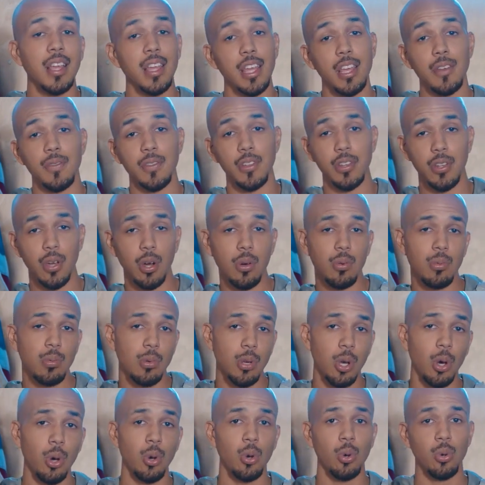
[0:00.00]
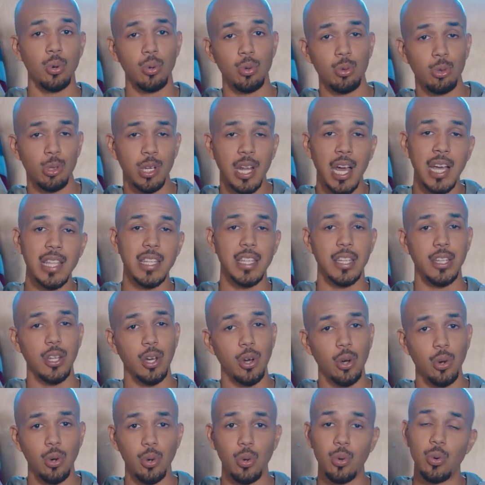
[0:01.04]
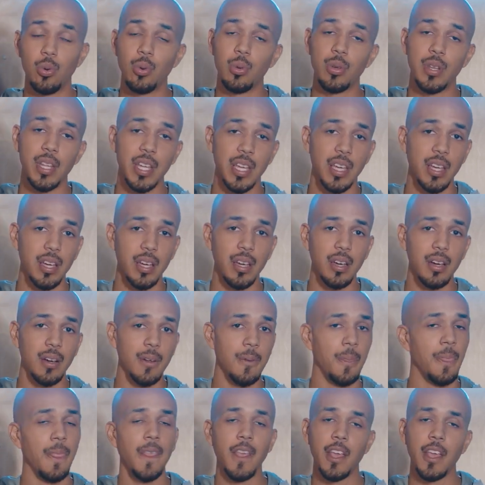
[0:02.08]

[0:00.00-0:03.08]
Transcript: If you don't know, now you know, nigga.